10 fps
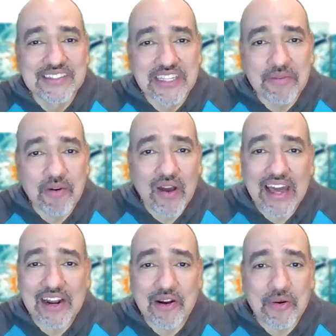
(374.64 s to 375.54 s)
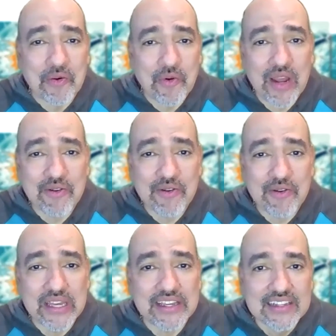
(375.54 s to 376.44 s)
Deebo had a great
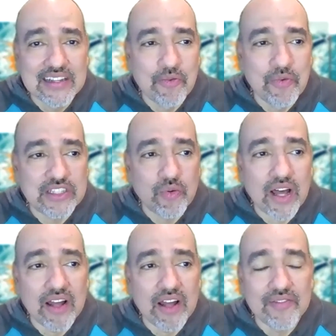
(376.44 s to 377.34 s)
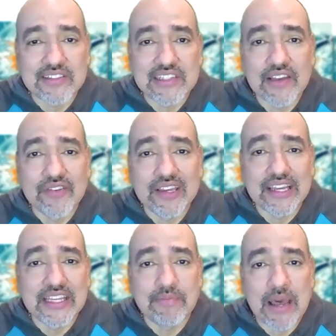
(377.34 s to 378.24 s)
week in week 12. Let's see if he can
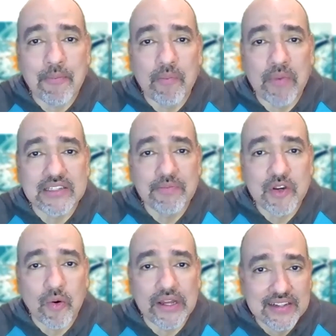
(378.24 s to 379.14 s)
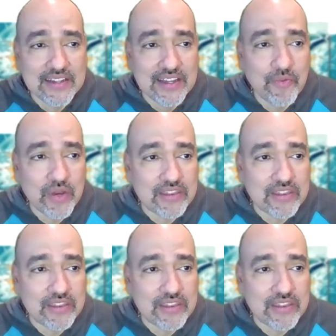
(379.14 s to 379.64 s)
keep that momentum going in week